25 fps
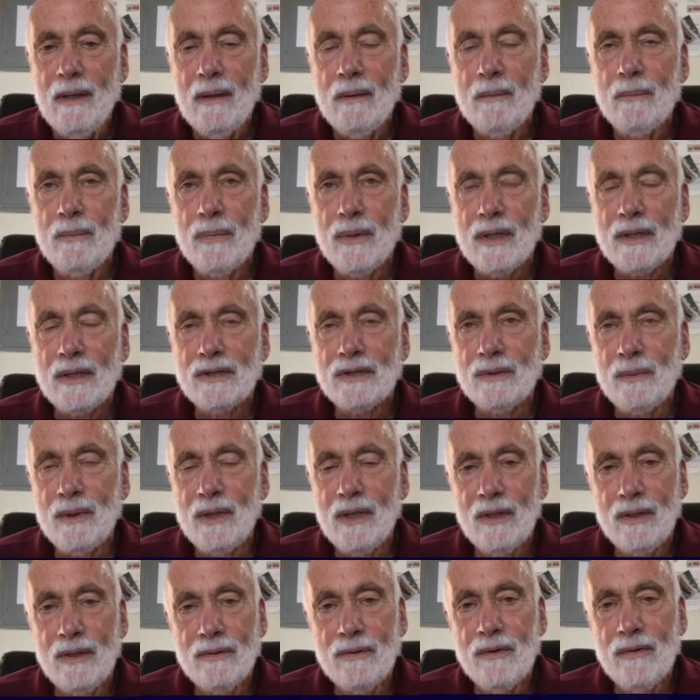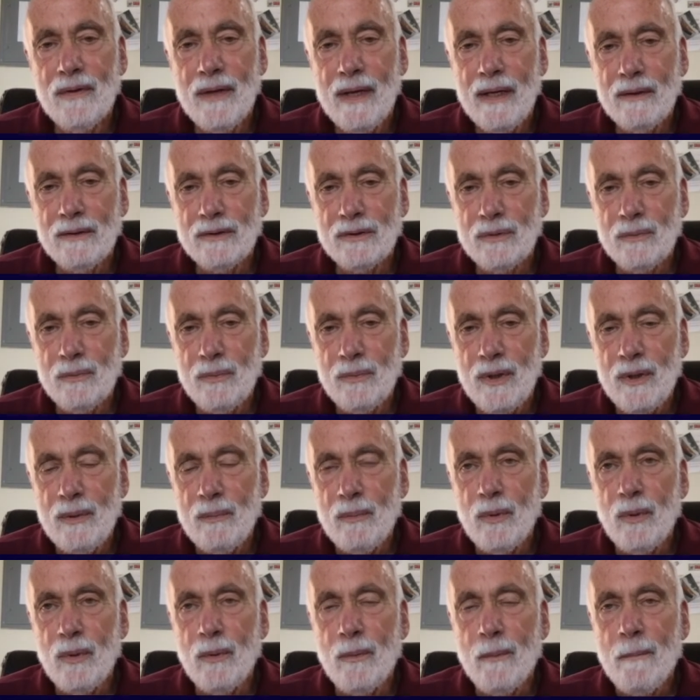approximately 100,000
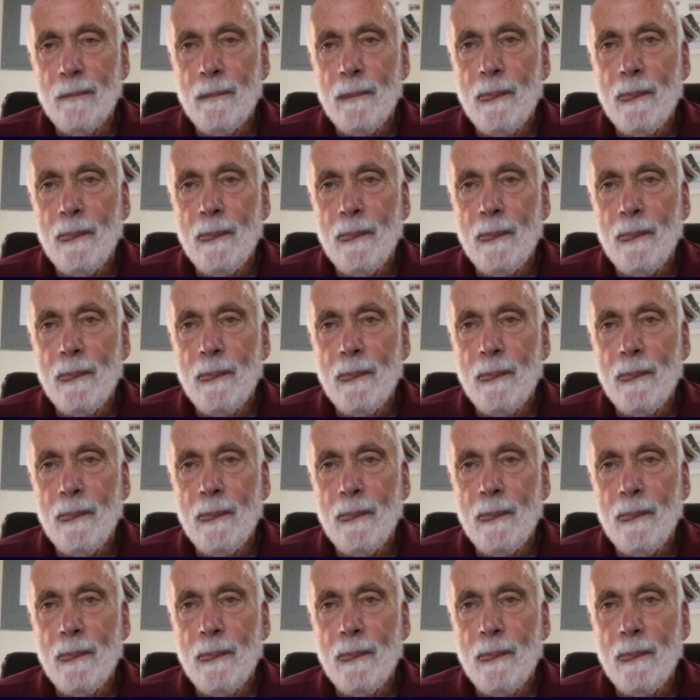people.